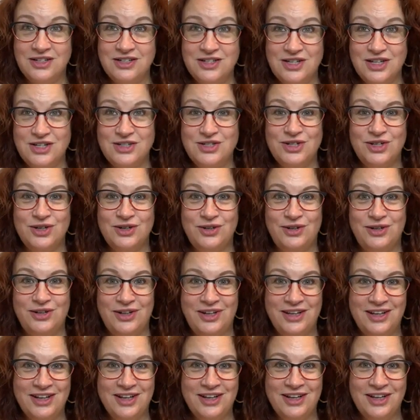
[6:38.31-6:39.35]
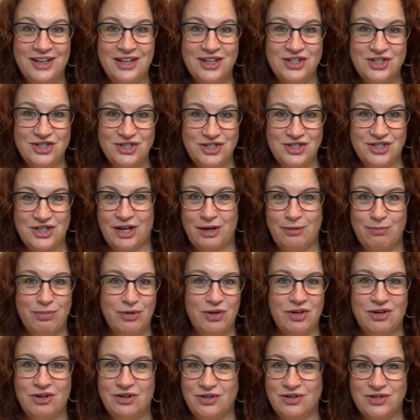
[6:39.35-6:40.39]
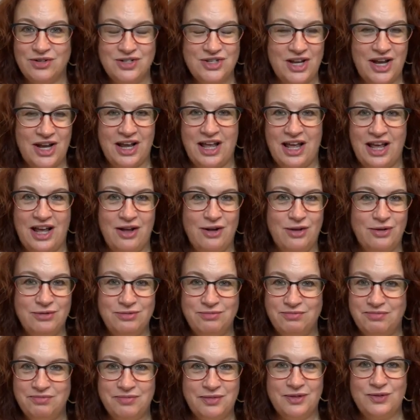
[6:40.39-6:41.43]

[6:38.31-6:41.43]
digital checkbook or checkout,